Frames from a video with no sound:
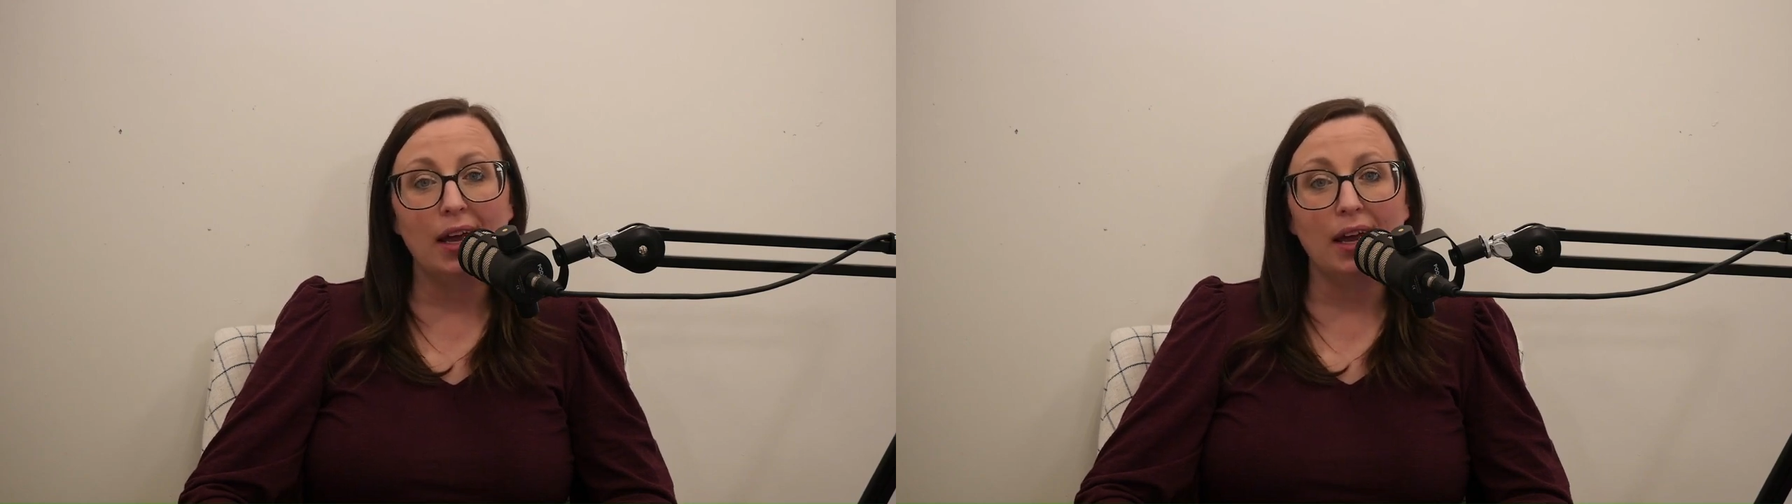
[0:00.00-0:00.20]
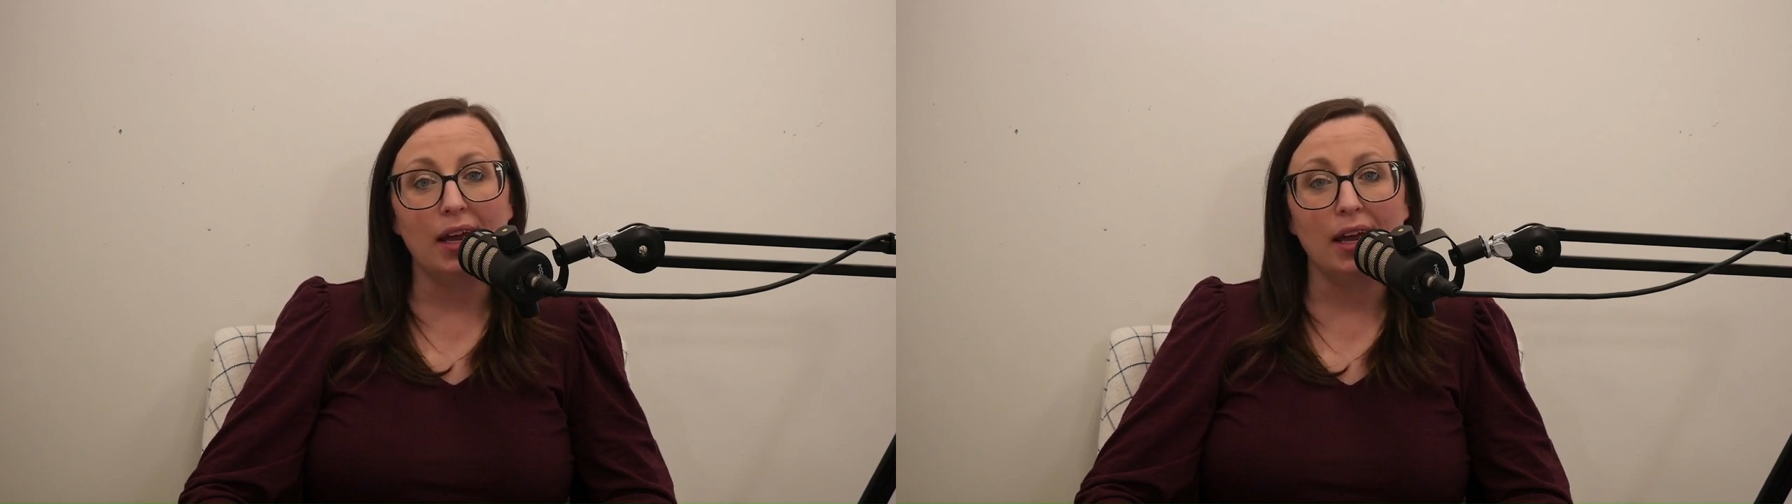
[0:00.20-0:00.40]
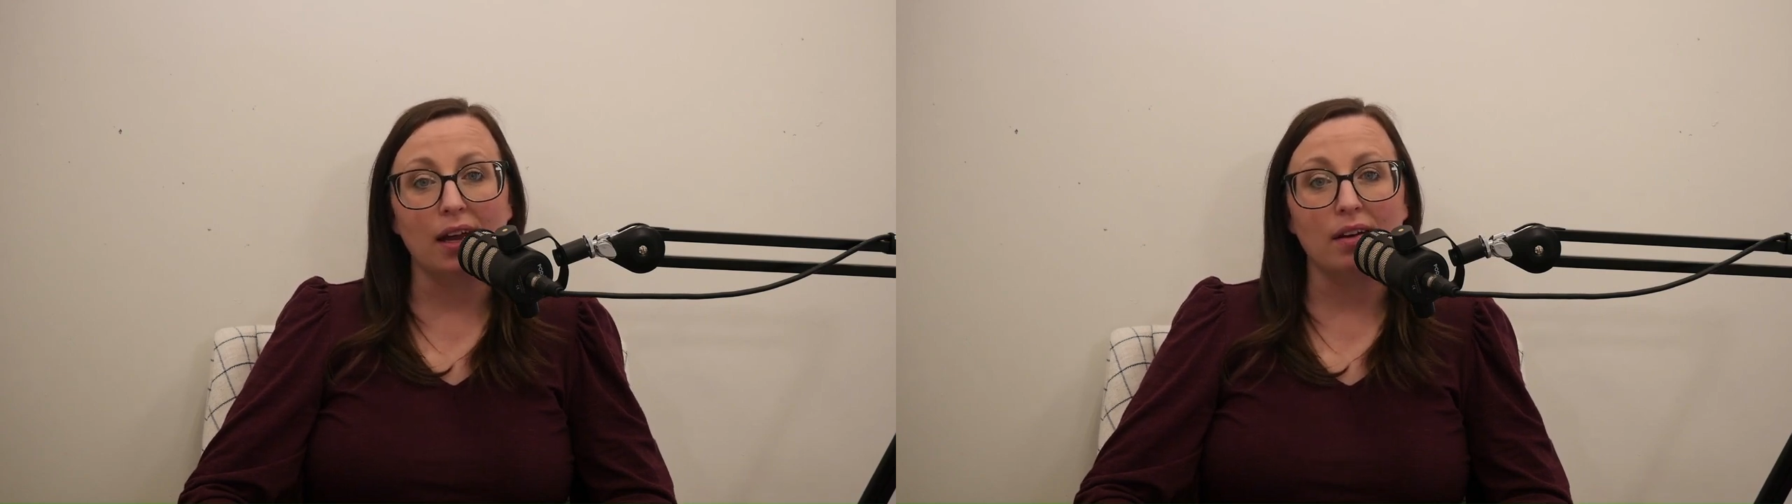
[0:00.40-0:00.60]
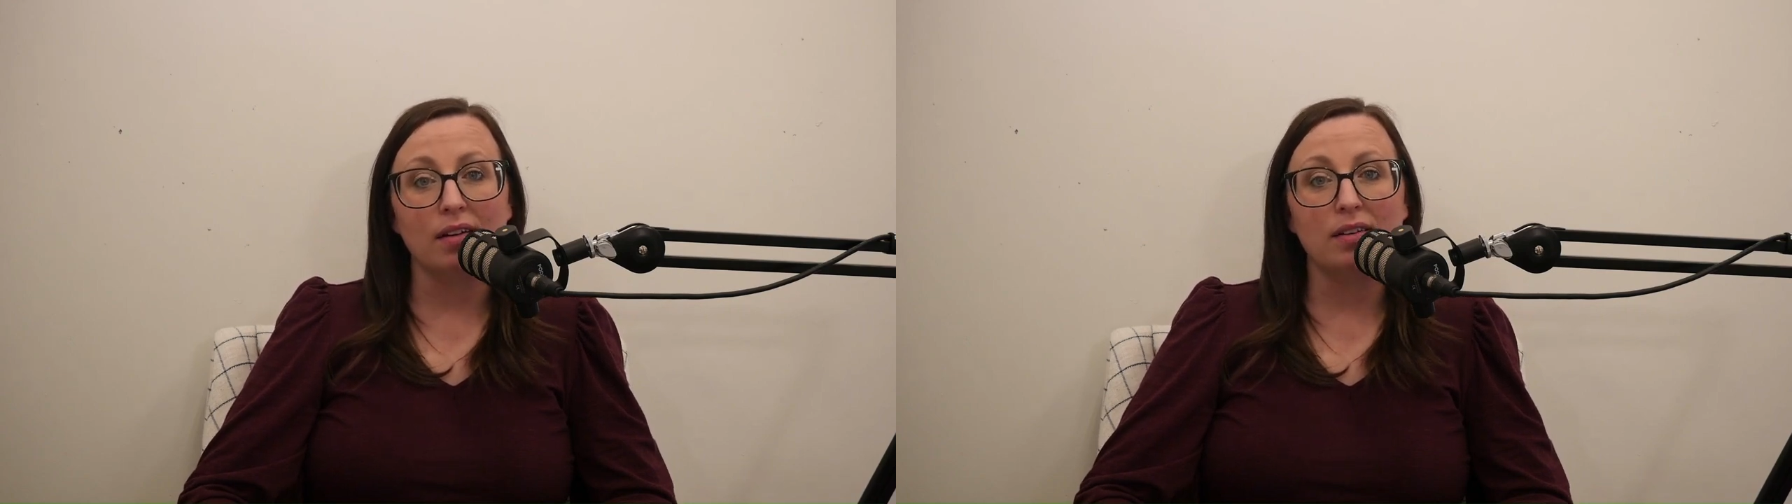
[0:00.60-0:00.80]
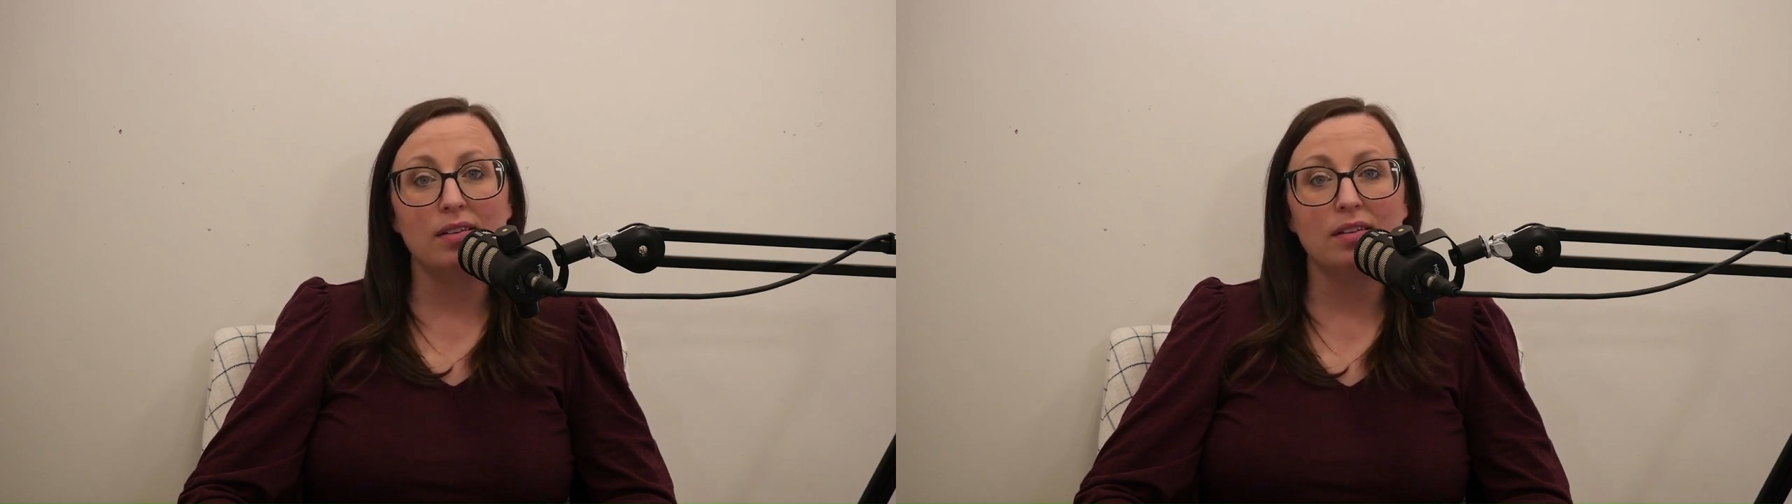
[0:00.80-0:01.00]

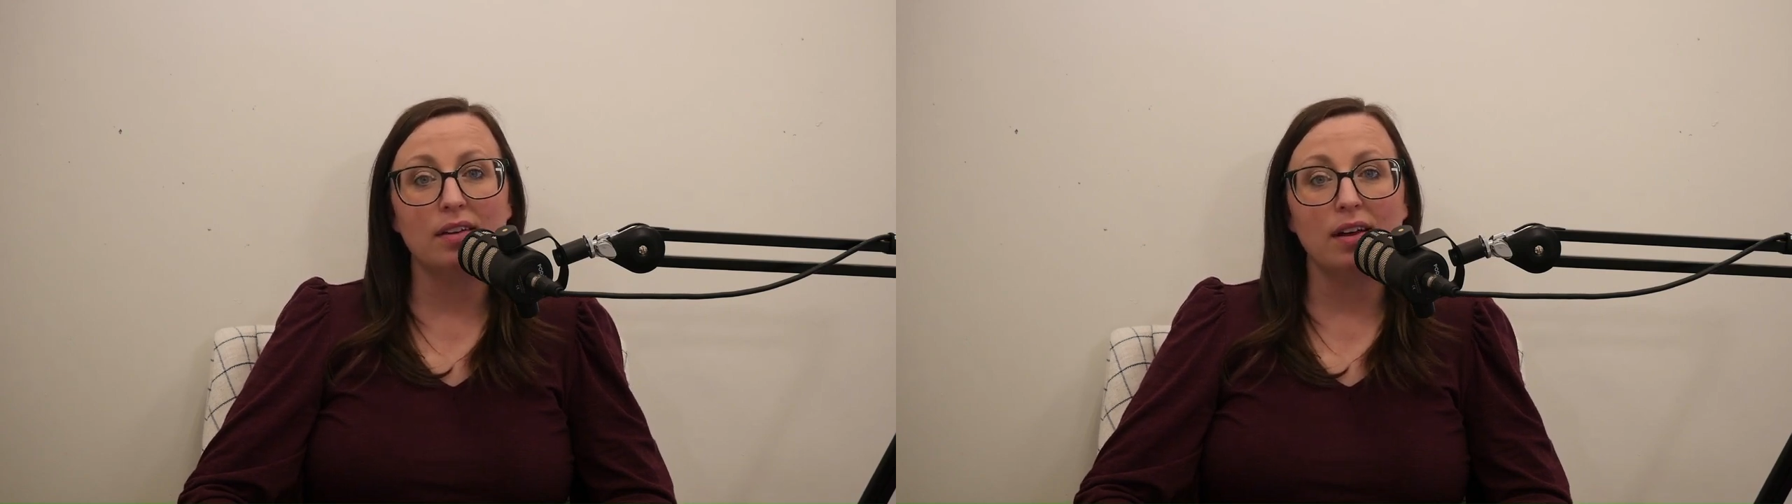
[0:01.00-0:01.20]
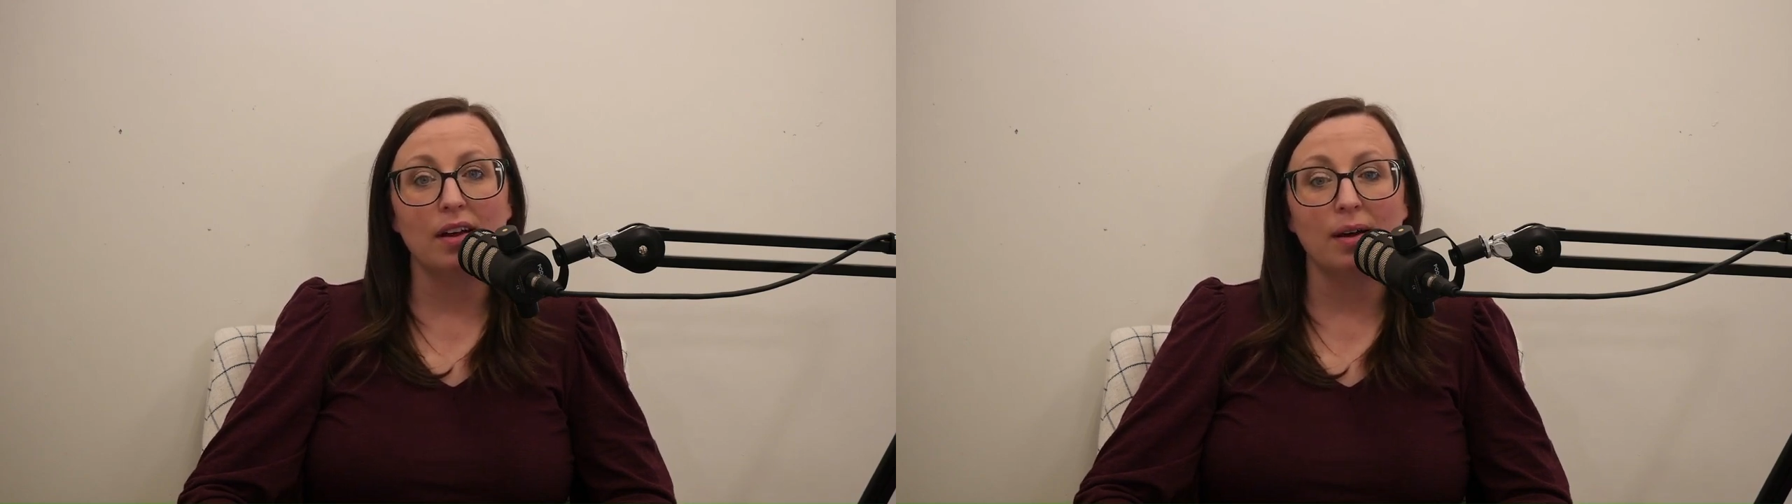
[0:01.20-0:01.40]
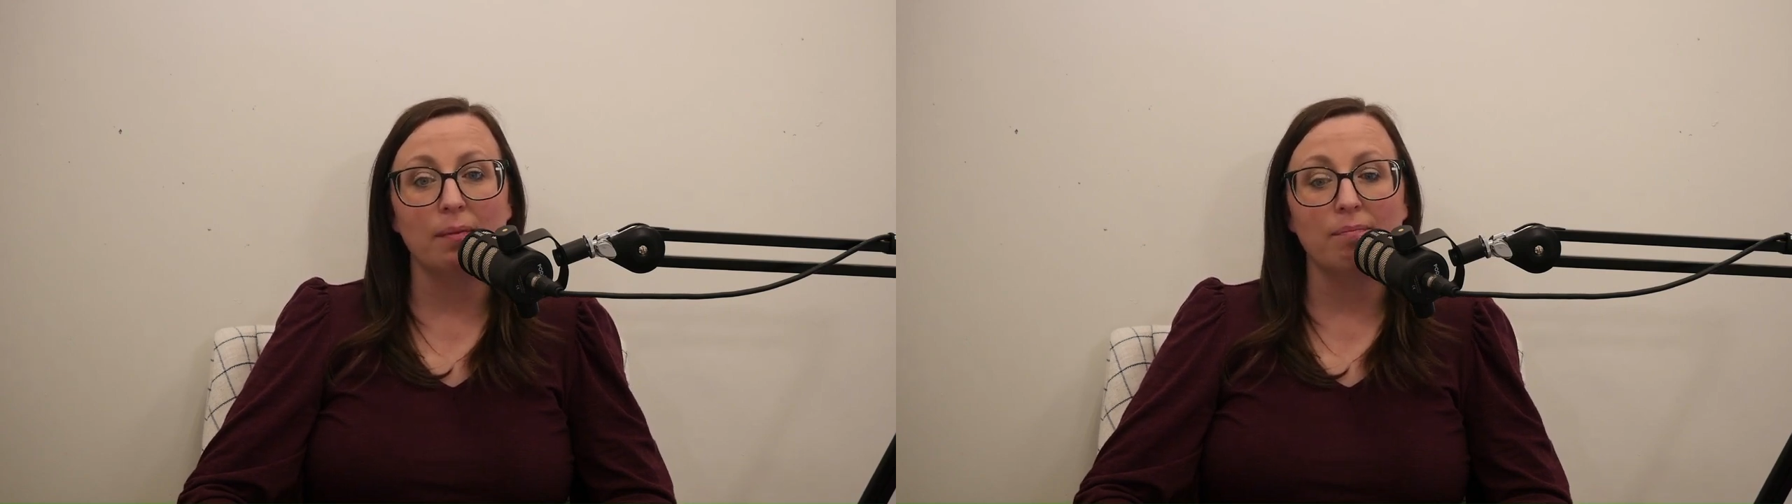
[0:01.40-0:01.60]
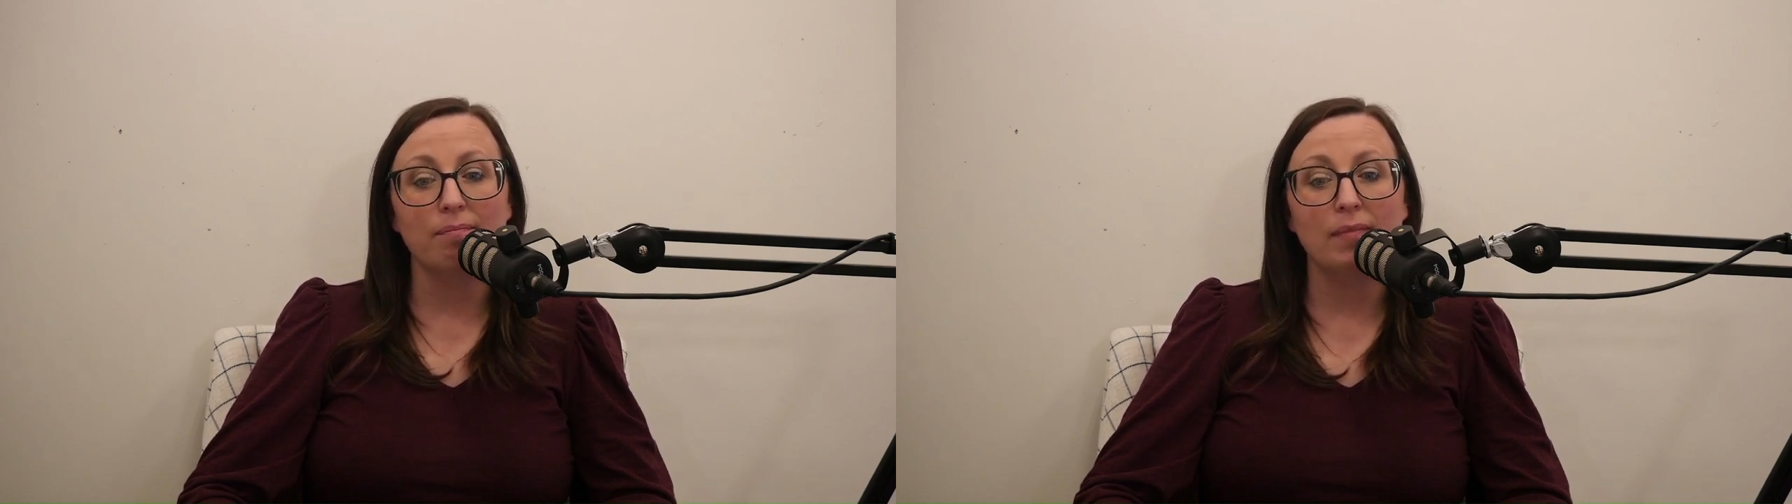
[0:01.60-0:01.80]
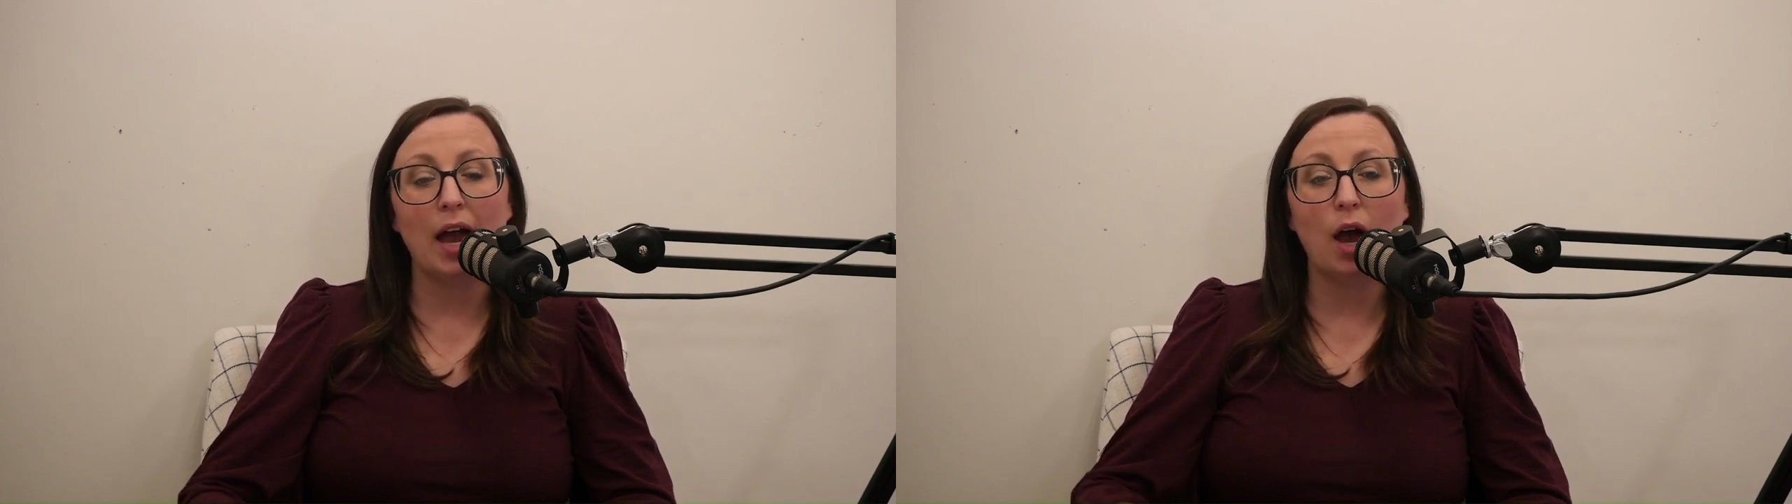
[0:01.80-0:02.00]
and
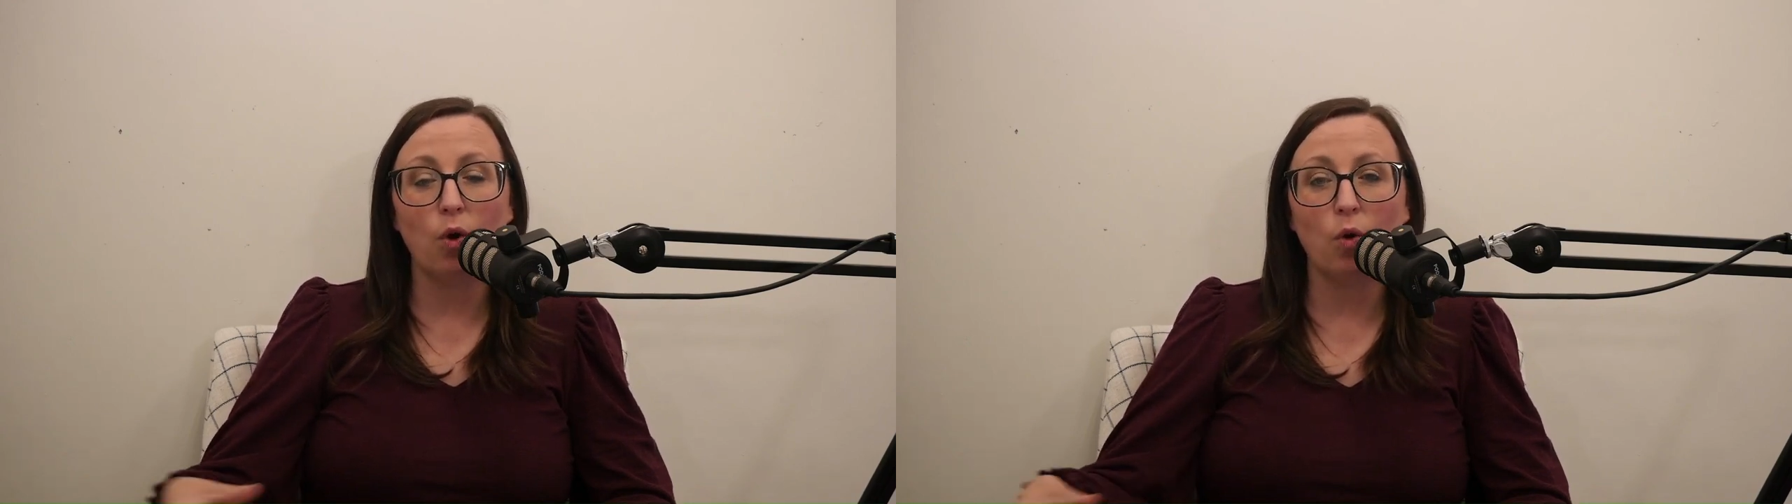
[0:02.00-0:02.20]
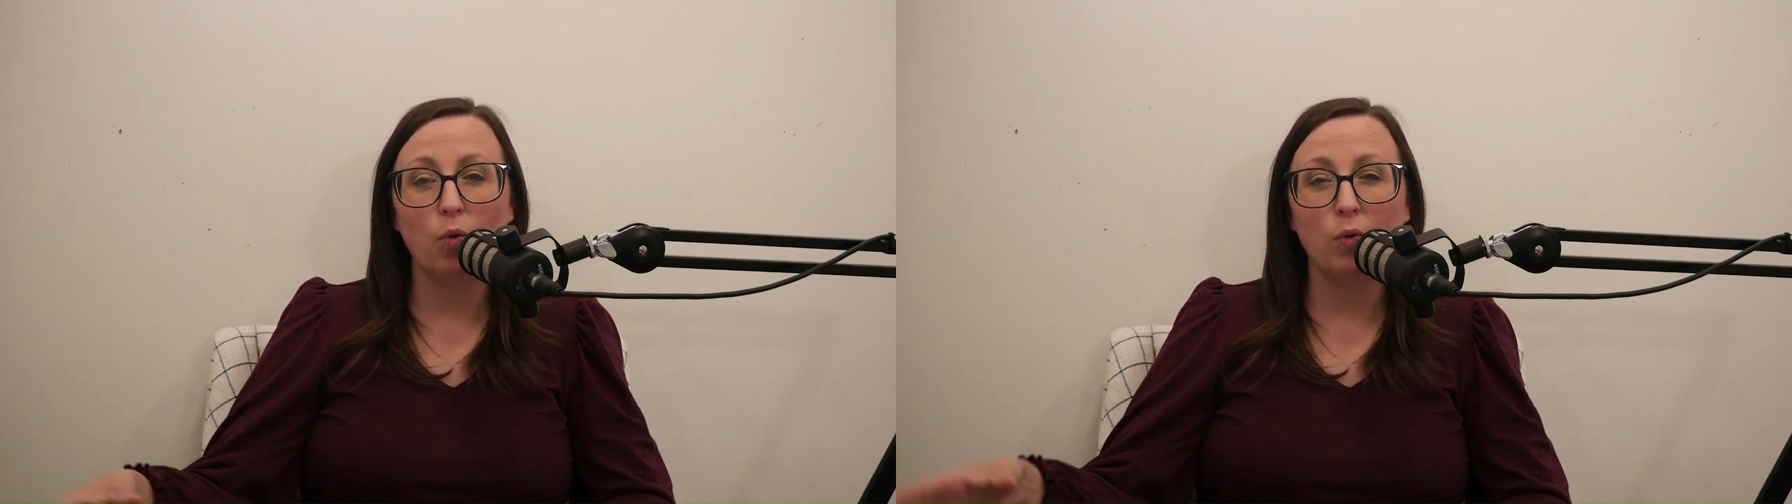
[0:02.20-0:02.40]
how